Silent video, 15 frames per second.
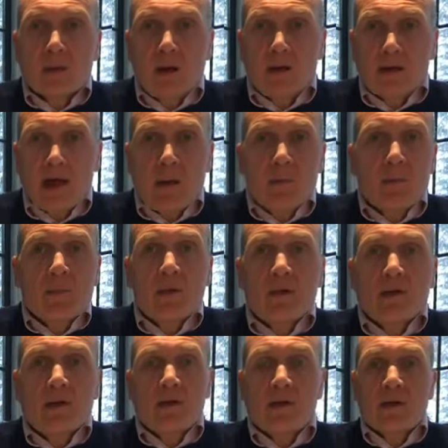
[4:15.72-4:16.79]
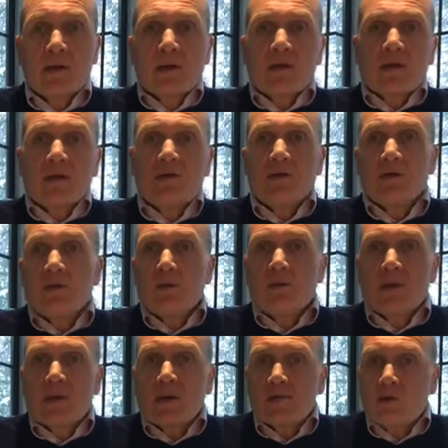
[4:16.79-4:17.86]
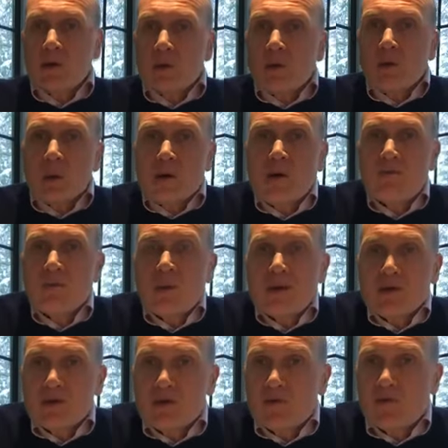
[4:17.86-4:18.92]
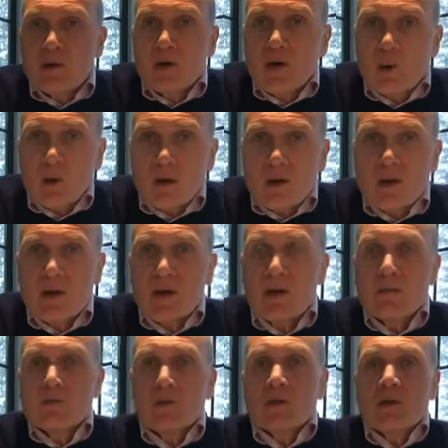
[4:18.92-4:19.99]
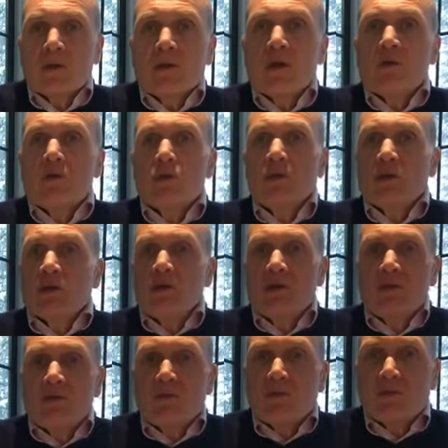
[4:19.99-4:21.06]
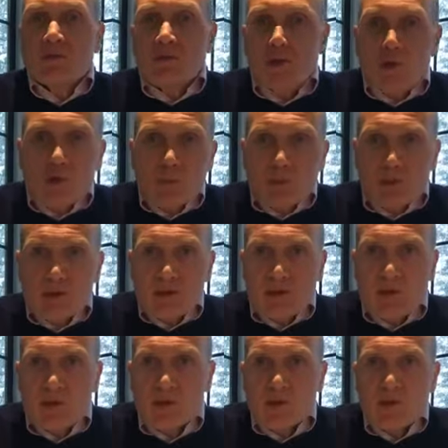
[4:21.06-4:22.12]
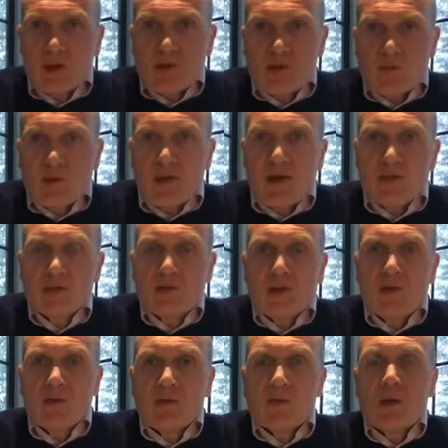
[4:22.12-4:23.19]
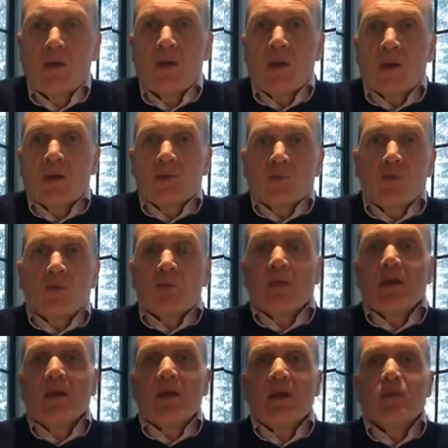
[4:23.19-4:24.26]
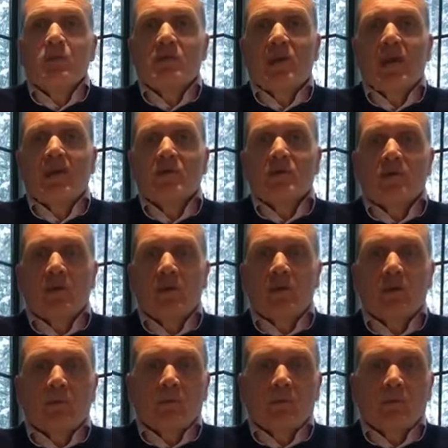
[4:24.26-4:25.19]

capability? Can you do things on a one-off basis very quickly? Can you achieve very precise specifications? So it really comes down to